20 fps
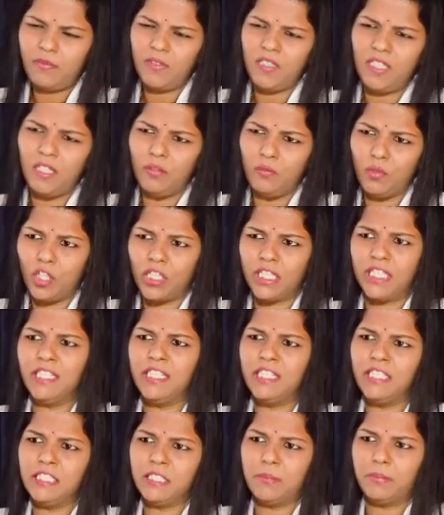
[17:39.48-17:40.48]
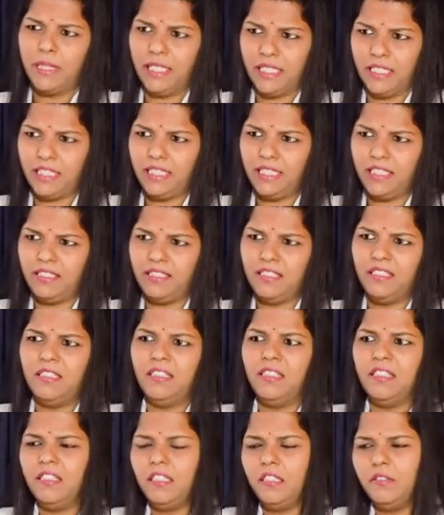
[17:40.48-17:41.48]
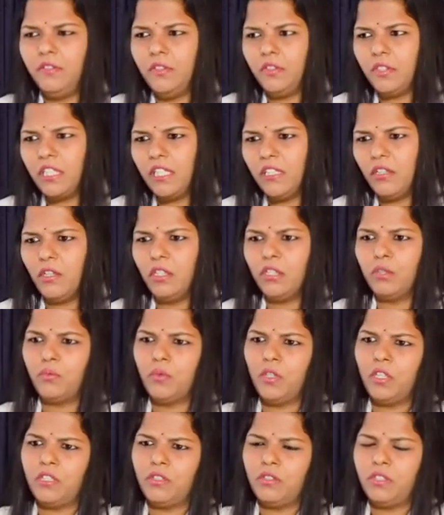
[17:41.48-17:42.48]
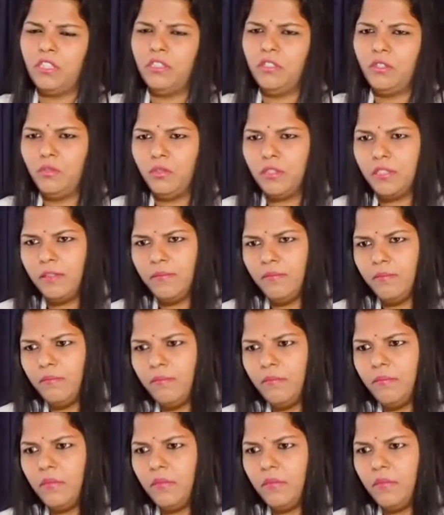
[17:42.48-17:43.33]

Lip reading: Walking is better. If you cannot walk, you can do some